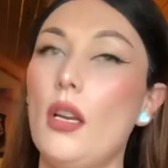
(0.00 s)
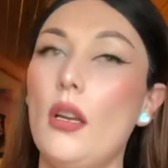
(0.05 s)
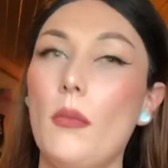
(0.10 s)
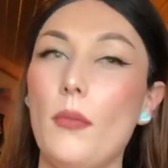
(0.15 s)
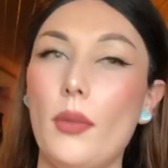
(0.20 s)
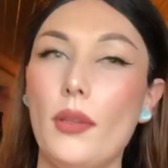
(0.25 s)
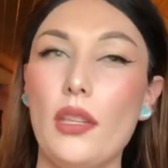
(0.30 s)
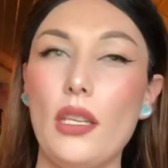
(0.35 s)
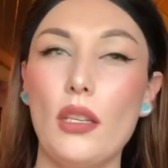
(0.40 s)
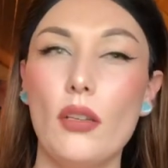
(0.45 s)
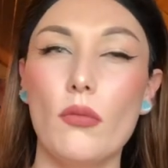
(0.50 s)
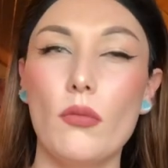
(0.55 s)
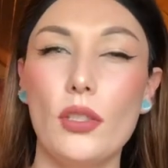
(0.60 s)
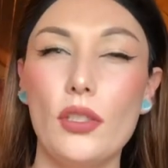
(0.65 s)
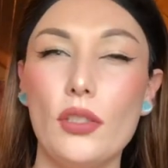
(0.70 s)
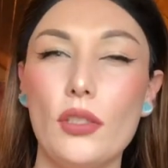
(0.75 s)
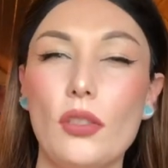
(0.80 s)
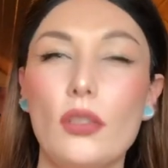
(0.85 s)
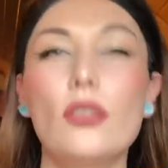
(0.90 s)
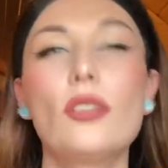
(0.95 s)
but the
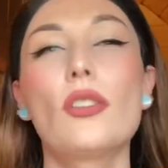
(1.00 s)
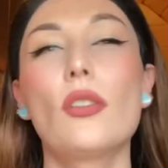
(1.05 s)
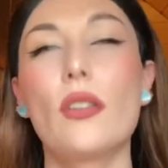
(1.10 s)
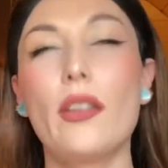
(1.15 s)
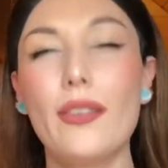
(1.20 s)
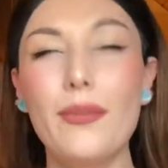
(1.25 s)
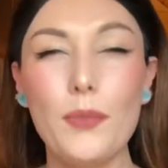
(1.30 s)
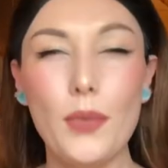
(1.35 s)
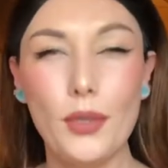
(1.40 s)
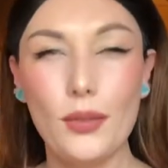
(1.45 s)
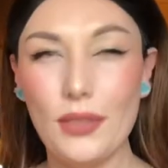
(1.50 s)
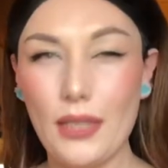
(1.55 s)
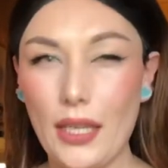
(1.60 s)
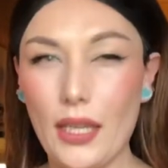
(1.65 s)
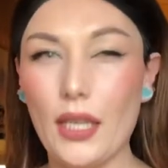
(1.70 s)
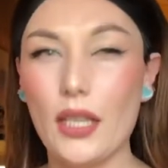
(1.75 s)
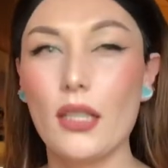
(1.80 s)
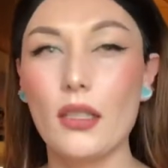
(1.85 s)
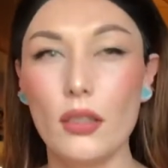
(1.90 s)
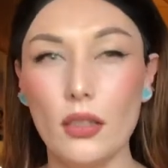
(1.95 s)
original sort of
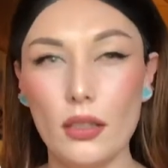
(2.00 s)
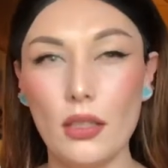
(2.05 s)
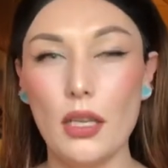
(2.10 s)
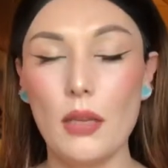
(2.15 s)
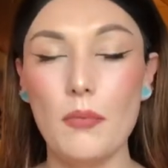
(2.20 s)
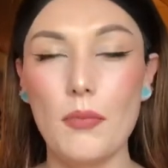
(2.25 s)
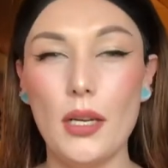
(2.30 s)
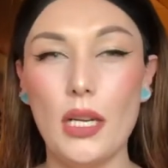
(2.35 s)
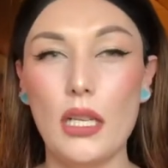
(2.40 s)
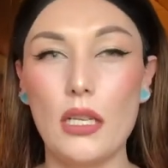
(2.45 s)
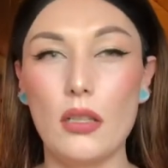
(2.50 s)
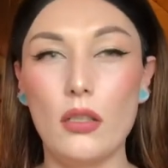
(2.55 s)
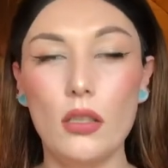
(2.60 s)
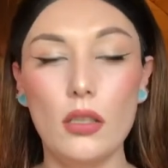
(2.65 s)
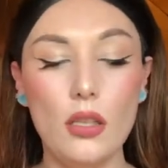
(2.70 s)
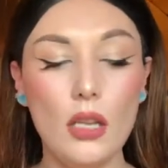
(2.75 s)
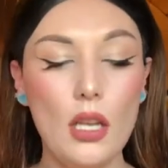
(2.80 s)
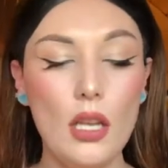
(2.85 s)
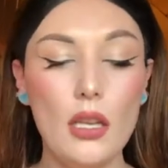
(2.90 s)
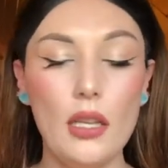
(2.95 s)
mosaic looking bottle.
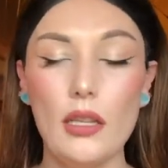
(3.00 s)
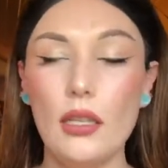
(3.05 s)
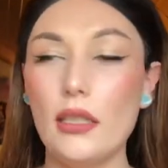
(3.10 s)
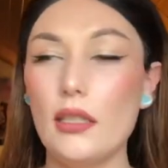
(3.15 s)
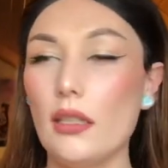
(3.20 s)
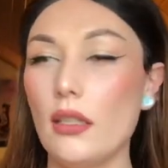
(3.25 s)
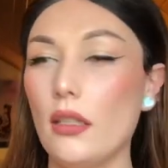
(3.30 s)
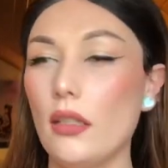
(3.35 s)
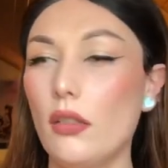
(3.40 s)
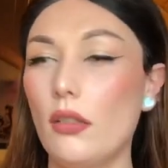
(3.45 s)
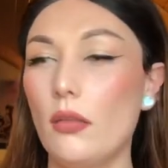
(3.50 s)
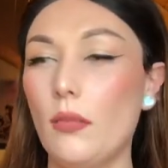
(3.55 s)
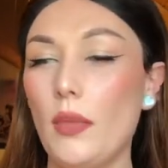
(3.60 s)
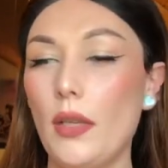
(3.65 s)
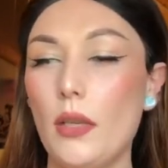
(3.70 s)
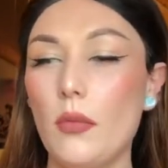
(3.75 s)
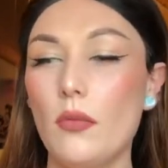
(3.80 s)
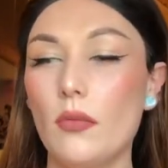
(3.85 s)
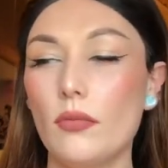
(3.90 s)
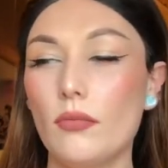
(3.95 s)
It's a little bit